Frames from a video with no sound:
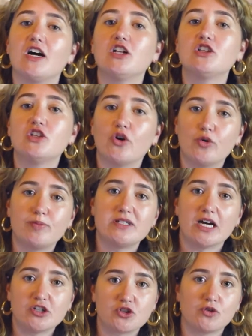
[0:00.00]
a low
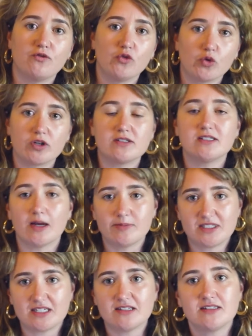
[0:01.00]
potential for
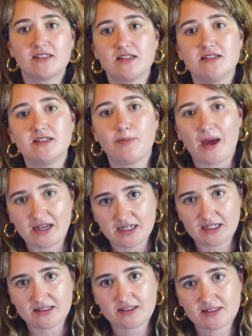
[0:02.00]
substance
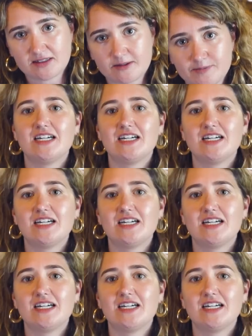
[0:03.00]
dependence.